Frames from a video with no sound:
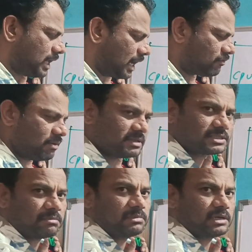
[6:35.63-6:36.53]
so
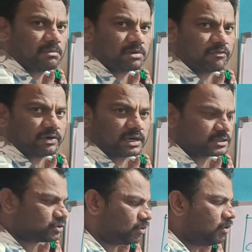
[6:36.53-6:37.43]
that will be some number
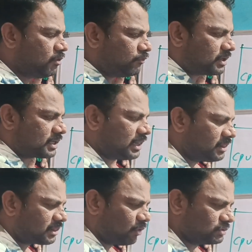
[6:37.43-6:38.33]
of address. So
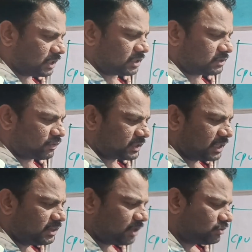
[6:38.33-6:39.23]
for
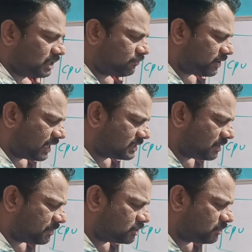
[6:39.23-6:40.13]
10,000, for
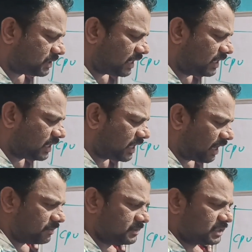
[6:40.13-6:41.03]
example, assume
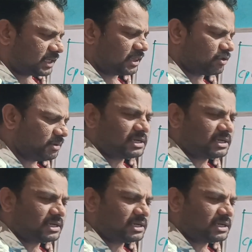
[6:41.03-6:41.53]
10K.